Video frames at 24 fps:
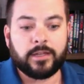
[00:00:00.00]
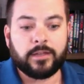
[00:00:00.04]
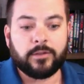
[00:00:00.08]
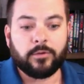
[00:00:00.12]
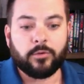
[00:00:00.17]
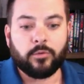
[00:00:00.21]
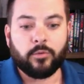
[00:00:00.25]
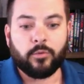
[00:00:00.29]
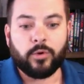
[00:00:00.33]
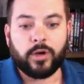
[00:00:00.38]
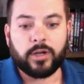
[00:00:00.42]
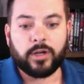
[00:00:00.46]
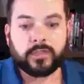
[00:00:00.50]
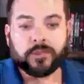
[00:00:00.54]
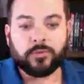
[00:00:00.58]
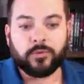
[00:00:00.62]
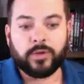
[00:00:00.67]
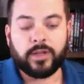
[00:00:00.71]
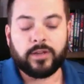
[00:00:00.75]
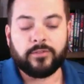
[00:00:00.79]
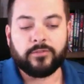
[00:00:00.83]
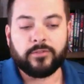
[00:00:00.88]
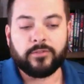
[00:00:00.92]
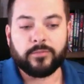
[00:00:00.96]
walked
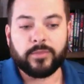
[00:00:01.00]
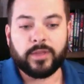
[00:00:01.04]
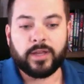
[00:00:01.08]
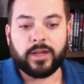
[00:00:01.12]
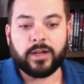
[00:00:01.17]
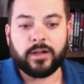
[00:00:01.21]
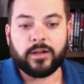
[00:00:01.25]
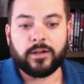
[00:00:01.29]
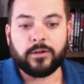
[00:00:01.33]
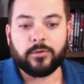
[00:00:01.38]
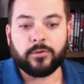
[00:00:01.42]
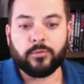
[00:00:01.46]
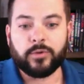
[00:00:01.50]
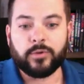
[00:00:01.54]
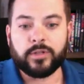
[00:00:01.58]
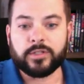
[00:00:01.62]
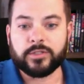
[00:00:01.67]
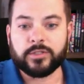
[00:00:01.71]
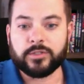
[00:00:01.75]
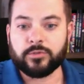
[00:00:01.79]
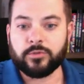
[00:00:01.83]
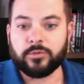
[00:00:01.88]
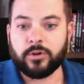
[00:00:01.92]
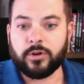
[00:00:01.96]
away from there, went to
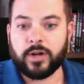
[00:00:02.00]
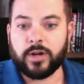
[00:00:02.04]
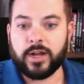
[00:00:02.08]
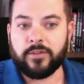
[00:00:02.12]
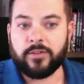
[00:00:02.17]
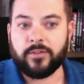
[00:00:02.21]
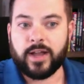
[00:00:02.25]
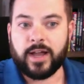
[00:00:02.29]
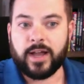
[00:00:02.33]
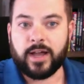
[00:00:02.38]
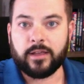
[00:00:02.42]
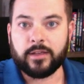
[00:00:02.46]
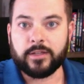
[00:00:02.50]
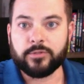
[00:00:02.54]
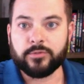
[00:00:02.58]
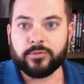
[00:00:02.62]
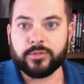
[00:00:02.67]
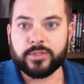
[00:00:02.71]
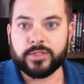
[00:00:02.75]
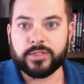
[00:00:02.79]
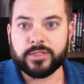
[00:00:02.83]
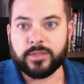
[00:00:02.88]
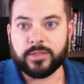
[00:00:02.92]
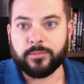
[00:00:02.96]
Schoolcraft College,
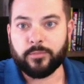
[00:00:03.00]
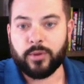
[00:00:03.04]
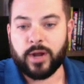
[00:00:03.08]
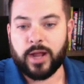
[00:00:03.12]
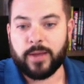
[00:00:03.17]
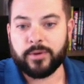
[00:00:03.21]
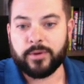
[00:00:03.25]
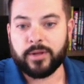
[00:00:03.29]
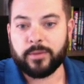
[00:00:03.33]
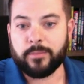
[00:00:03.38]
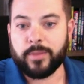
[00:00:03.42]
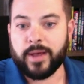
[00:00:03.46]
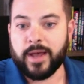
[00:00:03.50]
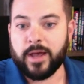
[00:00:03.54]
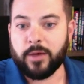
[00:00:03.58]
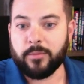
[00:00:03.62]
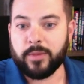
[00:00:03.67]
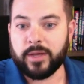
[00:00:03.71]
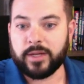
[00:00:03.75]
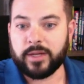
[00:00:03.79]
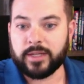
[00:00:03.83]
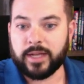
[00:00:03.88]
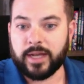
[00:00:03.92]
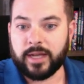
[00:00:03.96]
which is the prominent
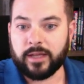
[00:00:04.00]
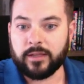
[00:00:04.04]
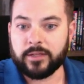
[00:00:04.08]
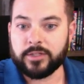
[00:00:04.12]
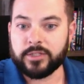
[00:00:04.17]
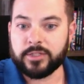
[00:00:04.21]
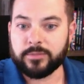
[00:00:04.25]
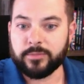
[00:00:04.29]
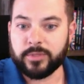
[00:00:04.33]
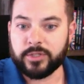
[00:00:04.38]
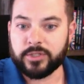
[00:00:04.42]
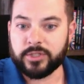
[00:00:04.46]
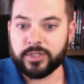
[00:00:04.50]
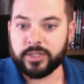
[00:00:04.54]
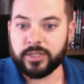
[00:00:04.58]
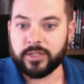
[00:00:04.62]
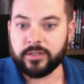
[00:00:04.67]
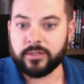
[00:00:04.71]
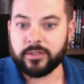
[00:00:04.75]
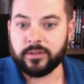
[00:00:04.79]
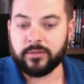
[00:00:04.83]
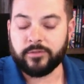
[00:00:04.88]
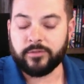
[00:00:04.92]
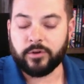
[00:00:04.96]
biomed college in Michigan,
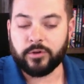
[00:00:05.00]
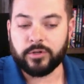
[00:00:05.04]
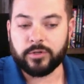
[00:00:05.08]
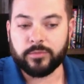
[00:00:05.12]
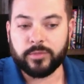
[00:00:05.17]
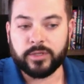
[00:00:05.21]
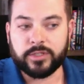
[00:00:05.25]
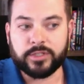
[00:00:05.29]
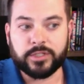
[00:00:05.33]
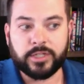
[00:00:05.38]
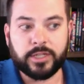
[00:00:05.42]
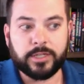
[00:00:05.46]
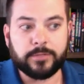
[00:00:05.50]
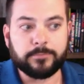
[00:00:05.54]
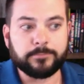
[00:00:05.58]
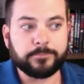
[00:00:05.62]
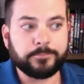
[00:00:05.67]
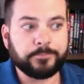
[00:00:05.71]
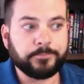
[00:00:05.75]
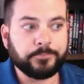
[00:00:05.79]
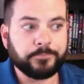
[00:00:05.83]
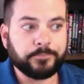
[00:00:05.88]
in Livonia, Michigan.